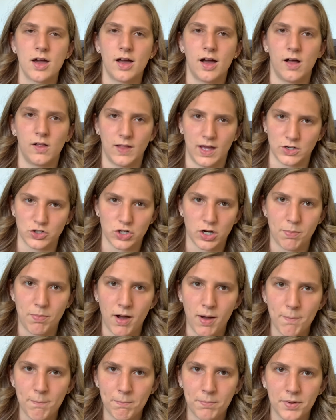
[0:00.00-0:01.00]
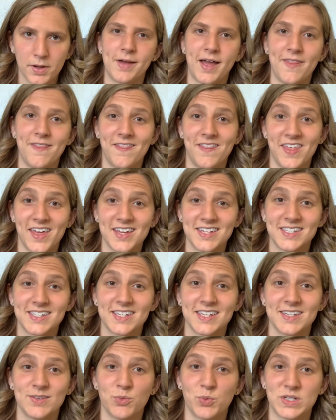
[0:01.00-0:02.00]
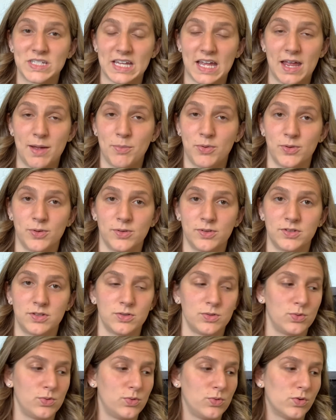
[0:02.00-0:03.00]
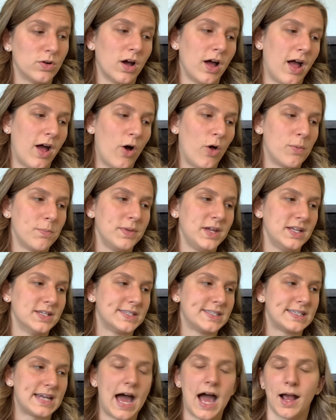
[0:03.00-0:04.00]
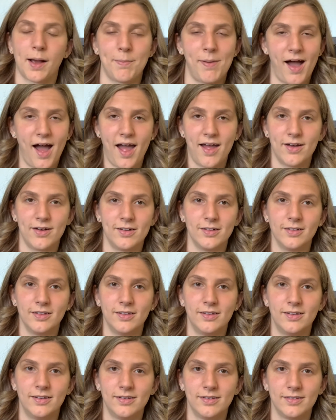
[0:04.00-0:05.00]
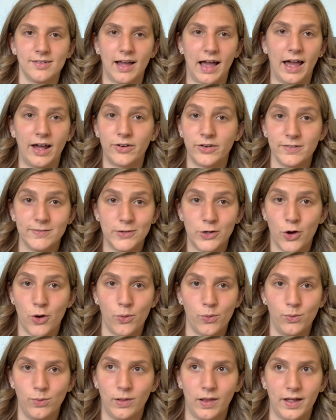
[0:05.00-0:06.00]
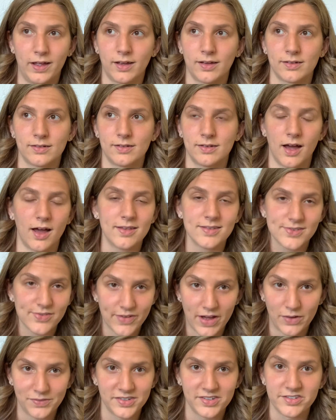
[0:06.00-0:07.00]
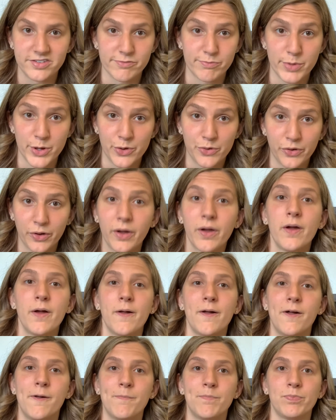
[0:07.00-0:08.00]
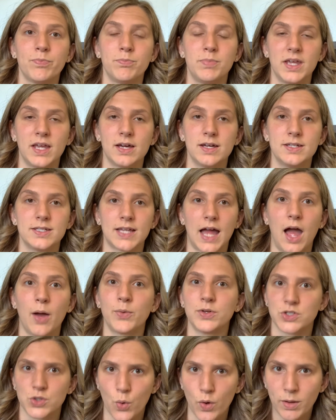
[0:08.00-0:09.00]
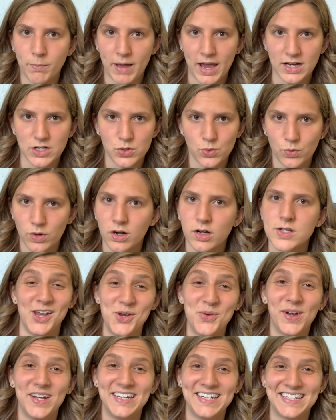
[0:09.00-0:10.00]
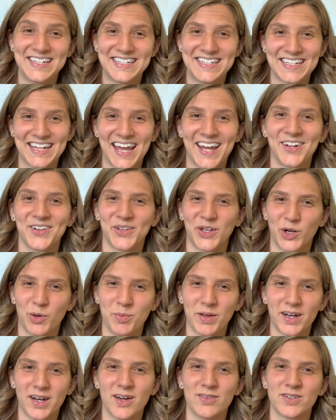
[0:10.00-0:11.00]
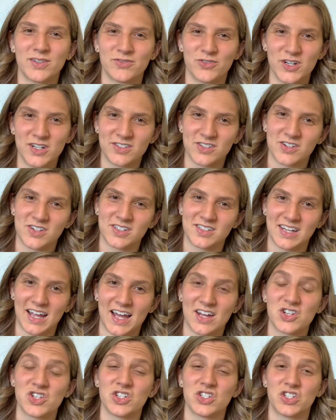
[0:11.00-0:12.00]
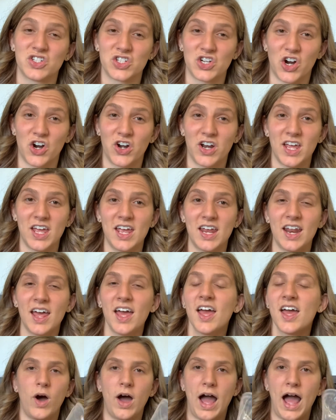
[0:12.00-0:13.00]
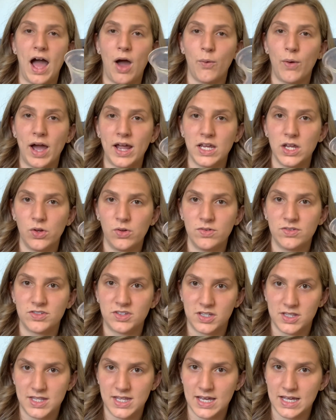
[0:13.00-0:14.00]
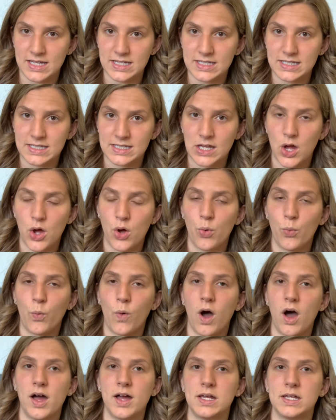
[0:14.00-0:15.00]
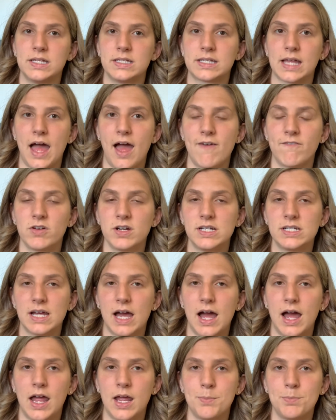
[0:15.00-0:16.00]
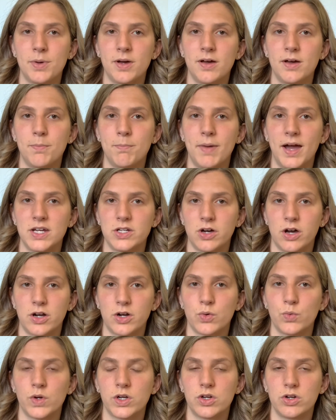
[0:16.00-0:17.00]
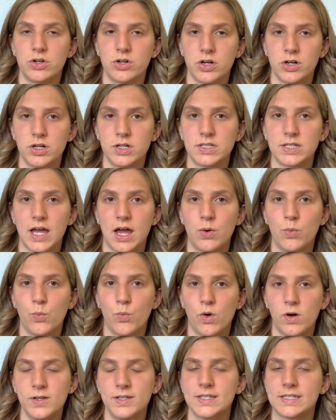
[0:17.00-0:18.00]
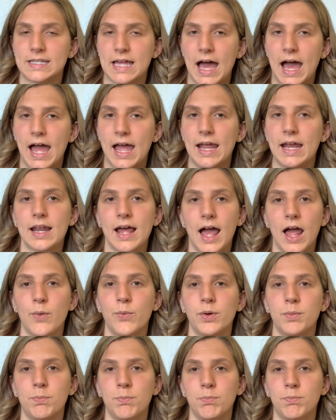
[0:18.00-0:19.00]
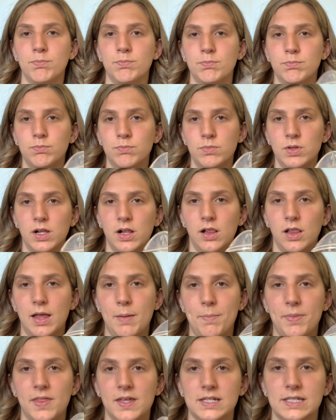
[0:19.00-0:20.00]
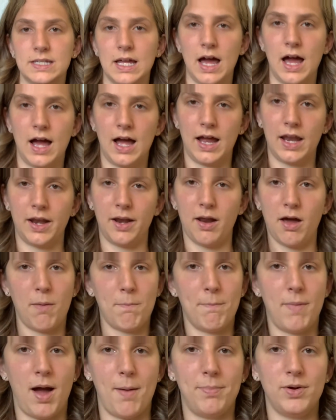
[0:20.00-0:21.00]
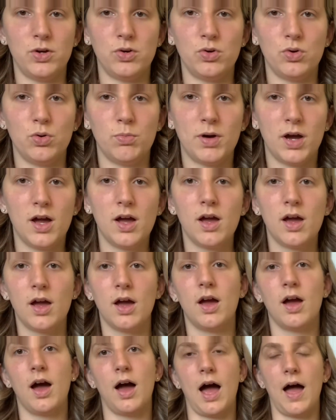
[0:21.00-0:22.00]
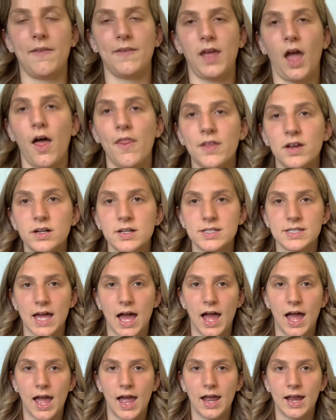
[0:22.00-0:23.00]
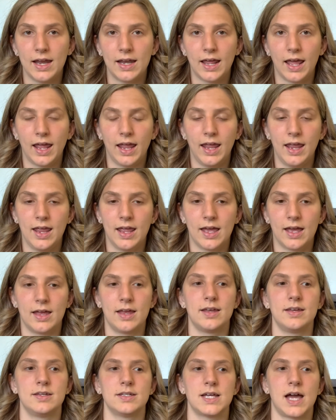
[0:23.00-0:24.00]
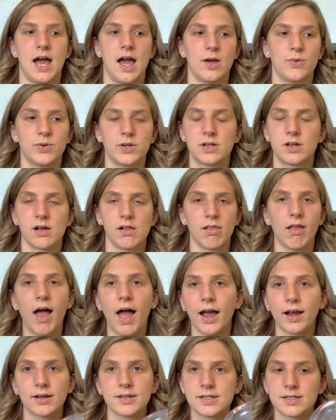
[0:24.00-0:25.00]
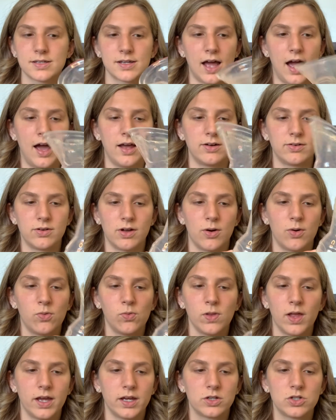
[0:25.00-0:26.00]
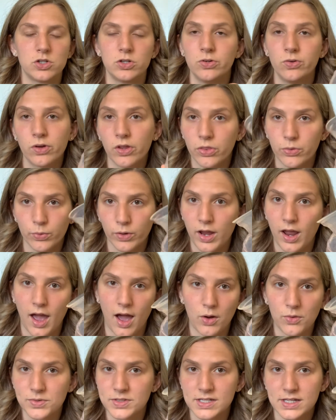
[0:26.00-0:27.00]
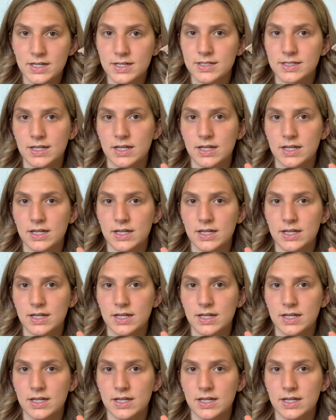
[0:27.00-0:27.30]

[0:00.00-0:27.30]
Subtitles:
electric pump, and this was able to help me stockpile, I don't even know, like tons of ounces of milk because I was going back to work. I knew I needed to get a little bit of a freezer stash started. How I used this was every time my daughter would nurse on one side, I would clip this on my boob on the other side, and I would collect, I don't know, like 2 to 3 ounces